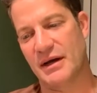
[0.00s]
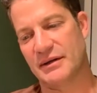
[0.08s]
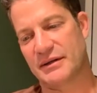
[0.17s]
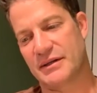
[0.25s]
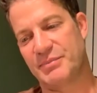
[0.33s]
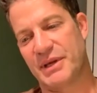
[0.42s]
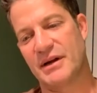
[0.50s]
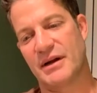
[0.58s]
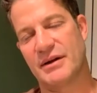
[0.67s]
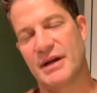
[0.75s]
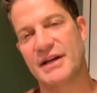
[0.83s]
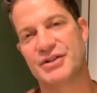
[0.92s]
compete
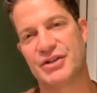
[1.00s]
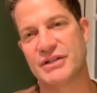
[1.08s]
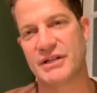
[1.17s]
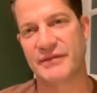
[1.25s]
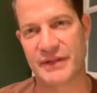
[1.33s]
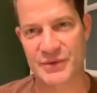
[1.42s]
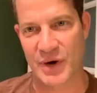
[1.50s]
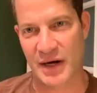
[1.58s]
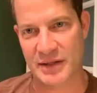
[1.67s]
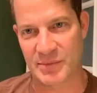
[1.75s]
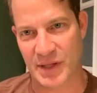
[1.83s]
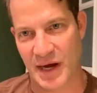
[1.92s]
on HGTV's Rock
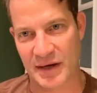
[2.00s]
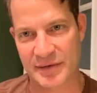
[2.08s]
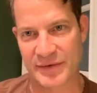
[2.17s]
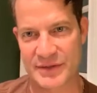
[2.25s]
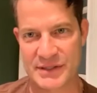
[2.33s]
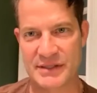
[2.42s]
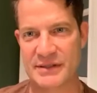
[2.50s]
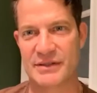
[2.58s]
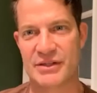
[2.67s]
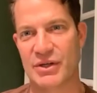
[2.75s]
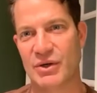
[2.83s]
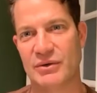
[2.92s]
the Block for season
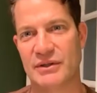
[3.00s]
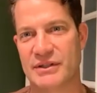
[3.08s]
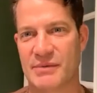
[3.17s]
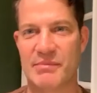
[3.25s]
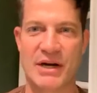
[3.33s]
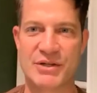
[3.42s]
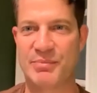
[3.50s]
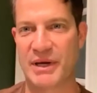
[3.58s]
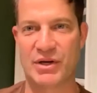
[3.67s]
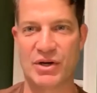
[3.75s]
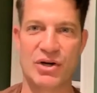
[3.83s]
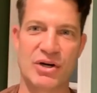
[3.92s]
2. It's a much
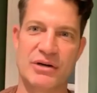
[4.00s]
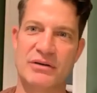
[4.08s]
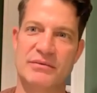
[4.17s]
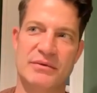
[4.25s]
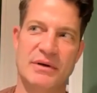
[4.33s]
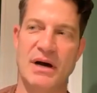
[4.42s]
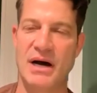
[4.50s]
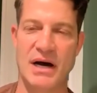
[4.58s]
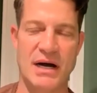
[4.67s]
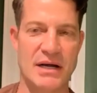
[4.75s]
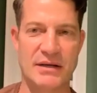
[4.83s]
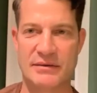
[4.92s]
bigger
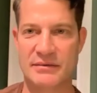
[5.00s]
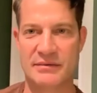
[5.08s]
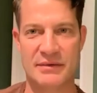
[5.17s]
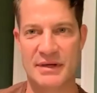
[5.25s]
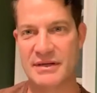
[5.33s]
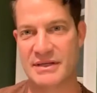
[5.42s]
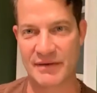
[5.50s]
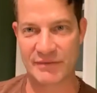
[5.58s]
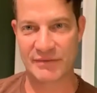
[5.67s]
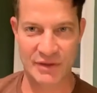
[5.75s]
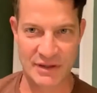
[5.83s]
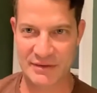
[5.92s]

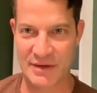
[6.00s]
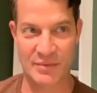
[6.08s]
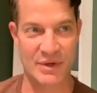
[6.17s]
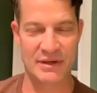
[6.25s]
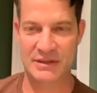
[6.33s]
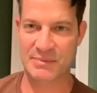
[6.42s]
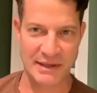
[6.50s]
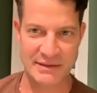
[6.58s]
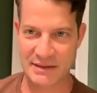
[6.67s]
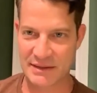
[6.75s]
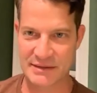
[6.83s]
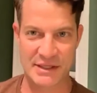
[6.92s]
endeavor than we
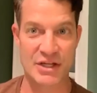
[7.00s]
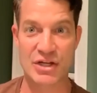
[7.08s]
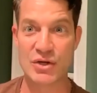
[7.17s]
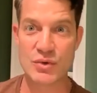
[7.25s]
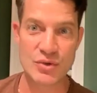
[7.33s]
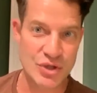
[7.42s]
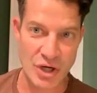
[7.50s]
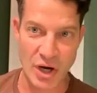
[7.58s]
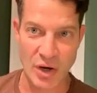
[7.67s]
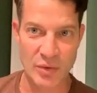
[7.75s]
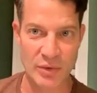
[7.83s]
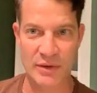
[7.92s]
expected. It's a huge
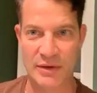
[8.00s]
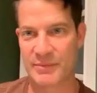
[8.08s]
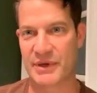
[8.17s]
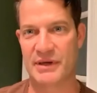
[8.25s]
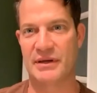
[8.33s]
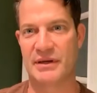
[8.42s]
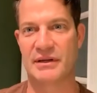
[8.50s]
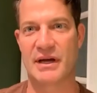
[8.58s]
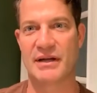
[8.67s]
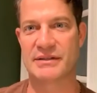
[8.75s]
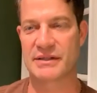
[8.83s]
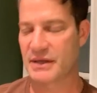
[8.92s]
show. We're competing
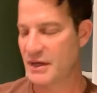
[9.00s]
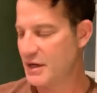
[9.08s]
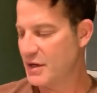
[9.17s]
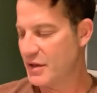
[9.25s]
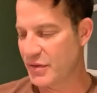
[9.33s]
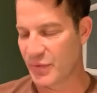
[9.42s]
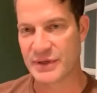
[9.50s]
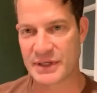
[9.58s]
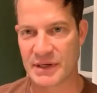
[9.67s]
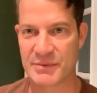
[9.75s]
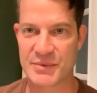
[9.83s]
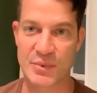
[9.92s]
against 3
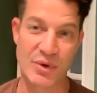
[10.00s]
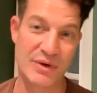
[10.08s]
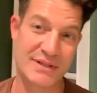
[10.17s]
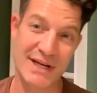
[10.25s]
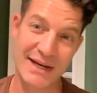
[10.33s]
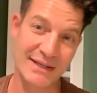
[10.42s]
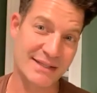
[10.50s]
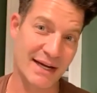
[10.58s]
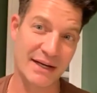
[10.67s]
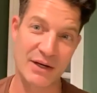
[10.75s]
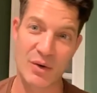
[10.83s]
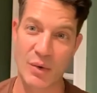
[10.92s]
teams. We're in tight
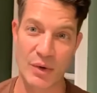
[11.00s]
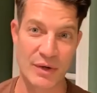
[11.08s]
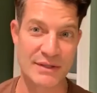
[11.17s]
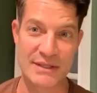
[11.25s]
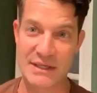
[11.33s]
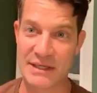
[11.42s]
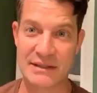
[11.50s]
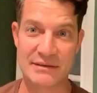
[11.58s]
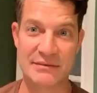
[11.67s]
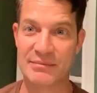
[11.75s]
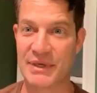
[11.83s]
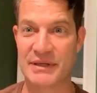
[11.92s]
quarantine,
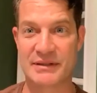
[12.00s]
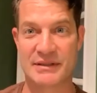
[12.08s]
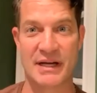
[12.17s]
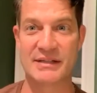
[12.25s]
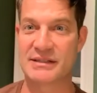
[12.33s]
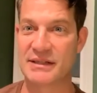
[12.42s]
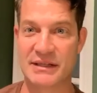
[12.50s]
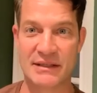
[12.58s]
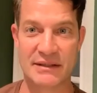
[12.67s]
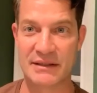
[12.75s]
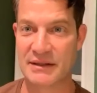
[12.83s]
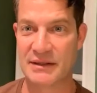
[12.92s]
being tested
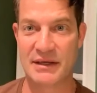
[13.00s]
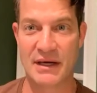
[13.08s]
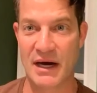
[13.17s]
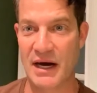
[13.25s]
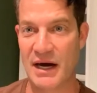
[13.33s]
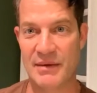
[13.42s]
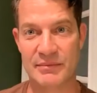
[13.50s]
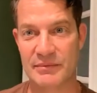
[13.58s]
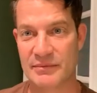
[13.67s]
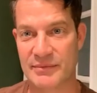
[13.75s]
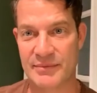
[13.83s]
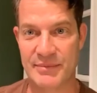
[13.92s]

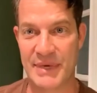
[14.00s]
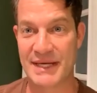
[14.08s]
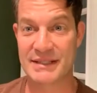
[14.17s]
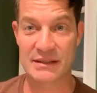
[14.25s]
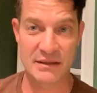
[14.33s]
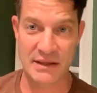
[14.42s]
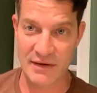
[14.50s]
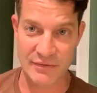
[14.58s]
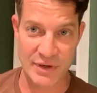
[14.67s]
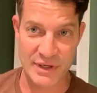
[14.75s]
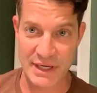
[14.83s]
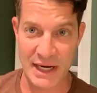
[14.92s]
basically
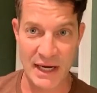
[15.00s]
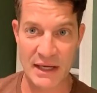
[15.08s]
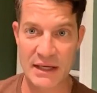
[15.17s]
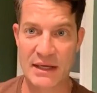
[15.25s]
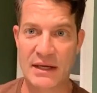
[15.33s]
every day.